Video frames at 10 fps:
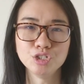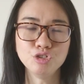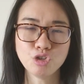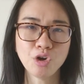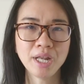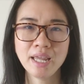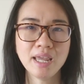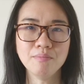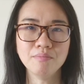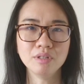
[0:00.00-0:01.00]
joining
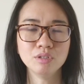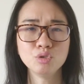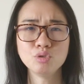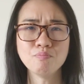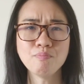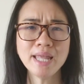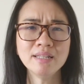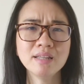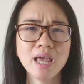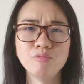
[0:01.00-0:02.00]
Him to
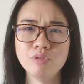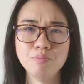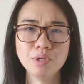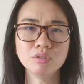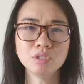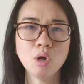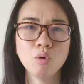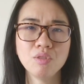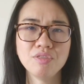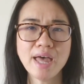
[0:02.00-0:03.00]
mend and rebuild
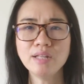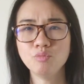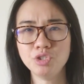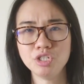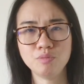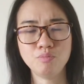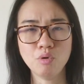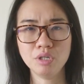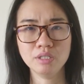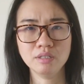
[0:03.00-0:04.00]
that which is
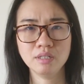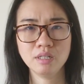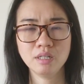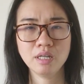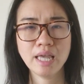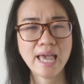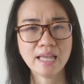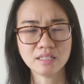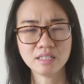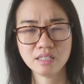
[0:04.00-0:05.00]
broken
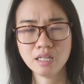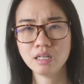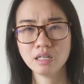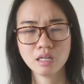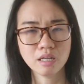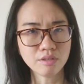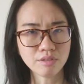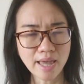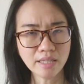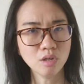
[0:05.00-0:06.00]
and seek
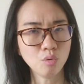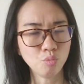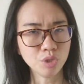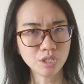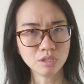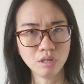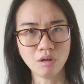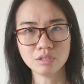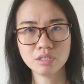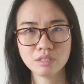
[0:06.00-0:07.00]
that which is
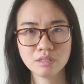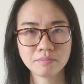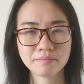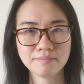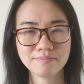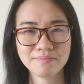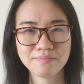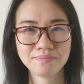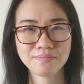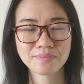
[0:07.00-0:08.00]
lost?
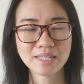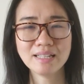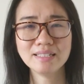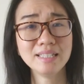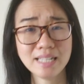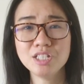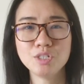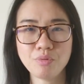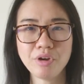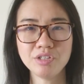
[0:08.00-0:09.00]
Let
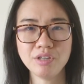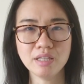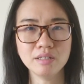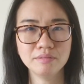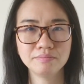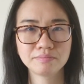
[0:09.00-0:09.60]
us pray together.